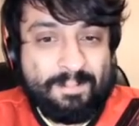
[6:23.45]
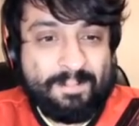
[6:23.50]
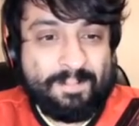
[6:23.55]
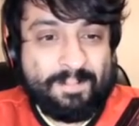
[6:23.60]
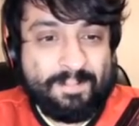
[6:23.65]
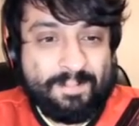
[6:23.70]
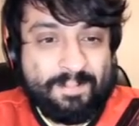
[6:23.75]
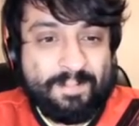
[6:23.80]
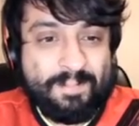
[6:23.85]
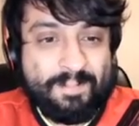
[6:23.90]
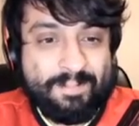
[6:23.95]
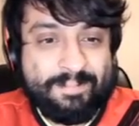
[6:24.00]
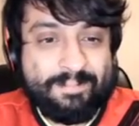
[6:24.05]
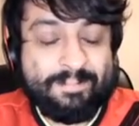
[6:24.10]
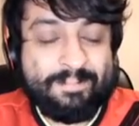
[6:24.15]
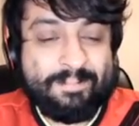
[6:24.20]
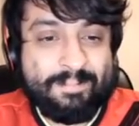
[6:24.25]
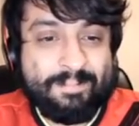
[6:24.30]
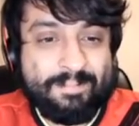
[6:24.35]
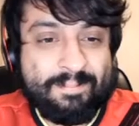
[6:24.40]

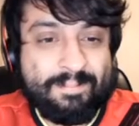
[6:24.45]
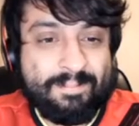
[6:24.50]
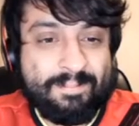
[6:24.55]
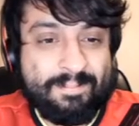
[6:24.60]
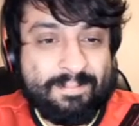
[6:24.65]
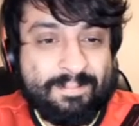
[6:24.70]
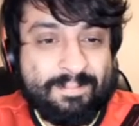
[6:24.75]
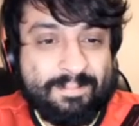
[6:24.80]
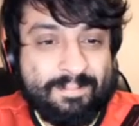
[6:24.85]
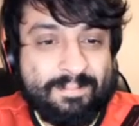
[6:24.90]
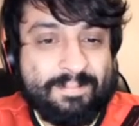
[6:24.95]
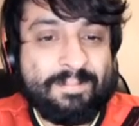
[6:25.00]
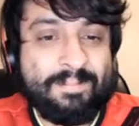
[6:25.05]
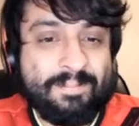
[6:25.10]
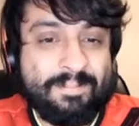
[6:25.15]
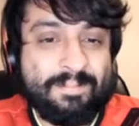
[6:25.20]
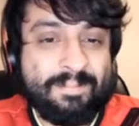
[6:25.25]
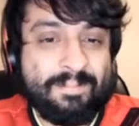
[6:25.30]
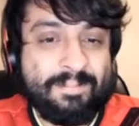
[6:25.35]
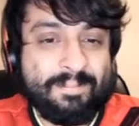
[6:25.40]

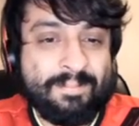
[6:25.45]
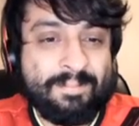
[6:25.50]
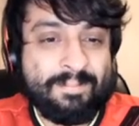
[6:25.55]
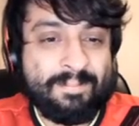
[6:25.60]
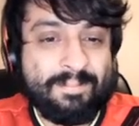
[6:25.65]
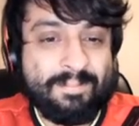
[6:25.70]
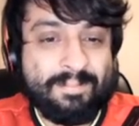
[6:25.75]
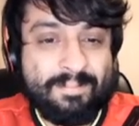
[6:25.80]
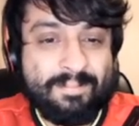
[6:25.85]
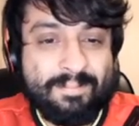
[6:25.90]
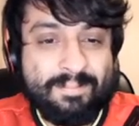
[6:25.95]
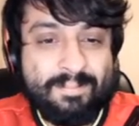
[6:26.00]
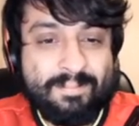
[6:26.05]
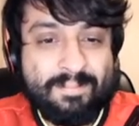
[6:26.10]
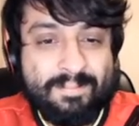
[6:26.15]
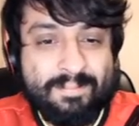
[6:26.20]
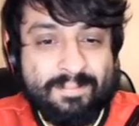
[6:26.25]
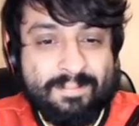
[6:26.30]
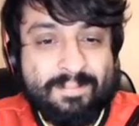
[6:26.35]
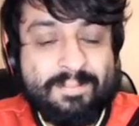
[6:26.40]

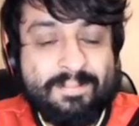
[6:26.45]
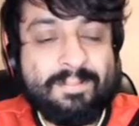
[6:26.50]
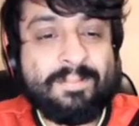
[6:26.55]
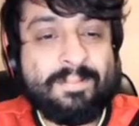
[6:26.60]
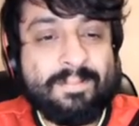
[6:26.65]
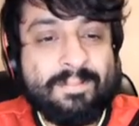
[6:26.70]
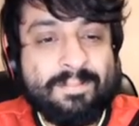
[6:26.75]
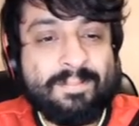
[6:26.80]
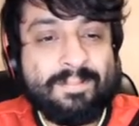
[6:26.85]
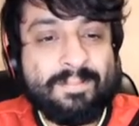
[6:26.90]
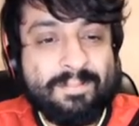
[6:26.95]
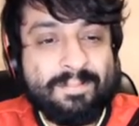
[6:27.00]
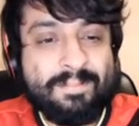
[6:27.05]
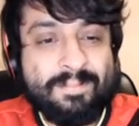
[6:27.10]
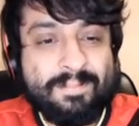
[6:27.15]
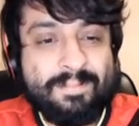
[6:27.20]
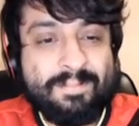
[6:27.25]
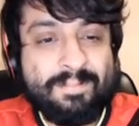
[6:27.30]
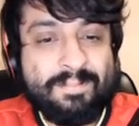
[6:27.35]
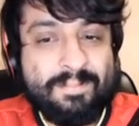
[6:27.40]

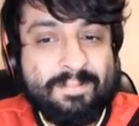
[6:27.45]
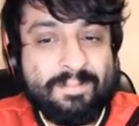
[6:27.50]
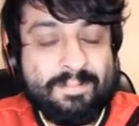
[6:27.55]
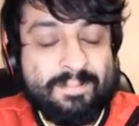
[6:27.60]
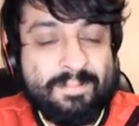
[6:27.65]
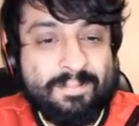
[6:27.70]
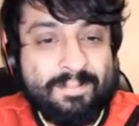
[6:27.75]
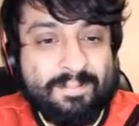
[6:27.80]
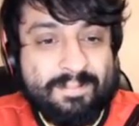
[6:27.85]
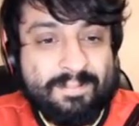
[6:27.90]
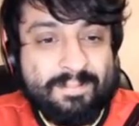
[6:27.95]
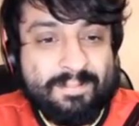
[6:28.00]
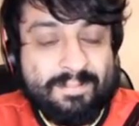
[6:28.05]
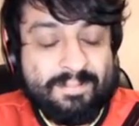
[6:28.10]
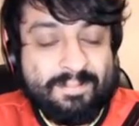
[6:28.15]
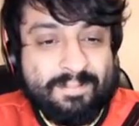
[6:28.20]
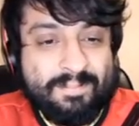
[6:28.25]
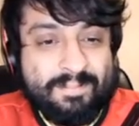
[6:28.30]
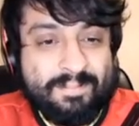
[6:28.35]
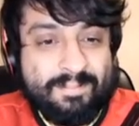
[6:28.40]

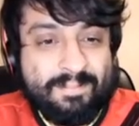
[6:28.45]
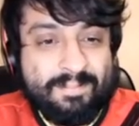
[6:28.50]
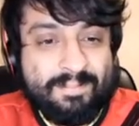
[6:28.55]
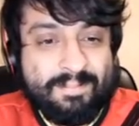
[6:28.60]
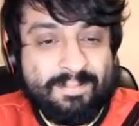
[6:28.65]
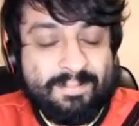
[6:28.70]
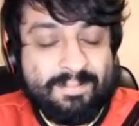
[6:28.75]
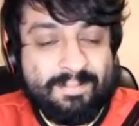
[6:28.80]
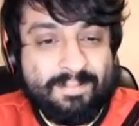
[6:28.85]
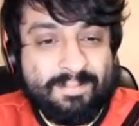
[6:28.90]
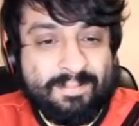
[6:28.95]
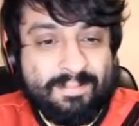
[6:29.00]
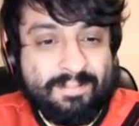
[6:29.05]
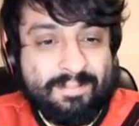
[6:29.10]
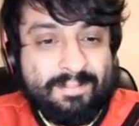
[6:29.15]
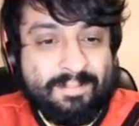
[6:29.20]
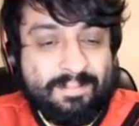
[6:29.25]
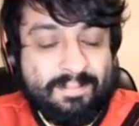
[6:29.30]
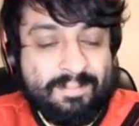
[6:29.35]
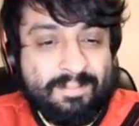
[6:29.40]

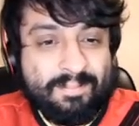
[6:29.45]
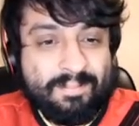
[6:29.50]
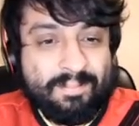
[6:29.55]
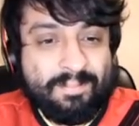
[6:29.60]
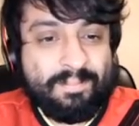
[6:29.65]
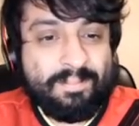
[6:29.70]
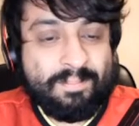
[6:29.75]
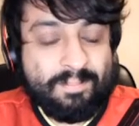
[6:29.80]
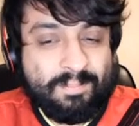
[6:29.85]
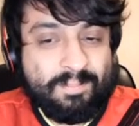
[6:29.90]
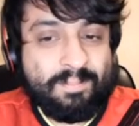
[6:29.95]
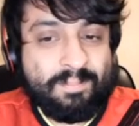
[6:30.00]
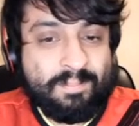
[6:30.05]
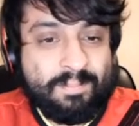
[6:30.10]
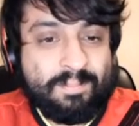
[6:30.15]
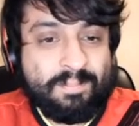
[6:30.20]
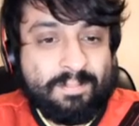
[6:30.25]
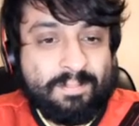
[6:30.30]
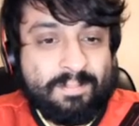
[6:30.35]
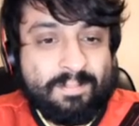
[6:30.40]

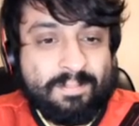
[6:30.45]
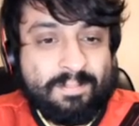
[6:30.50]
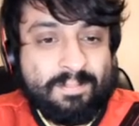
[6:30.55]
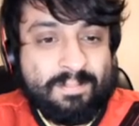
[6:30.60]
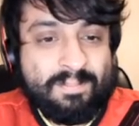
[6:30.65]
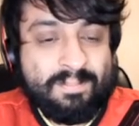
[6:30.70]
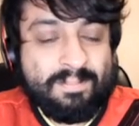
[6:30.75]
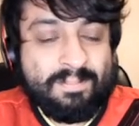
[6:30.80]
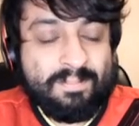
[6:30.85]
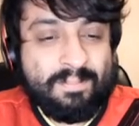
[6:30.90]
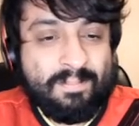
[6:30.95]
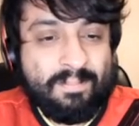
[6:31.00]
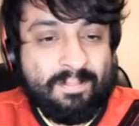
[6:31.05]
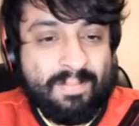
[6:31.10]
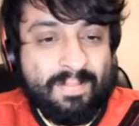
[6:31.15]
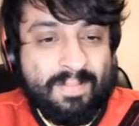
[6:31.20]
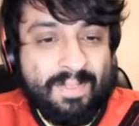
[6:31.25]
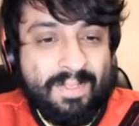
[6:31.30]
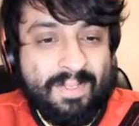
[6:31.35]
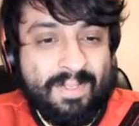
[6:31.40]

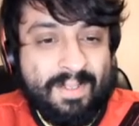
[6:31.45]
The person shown says nothing.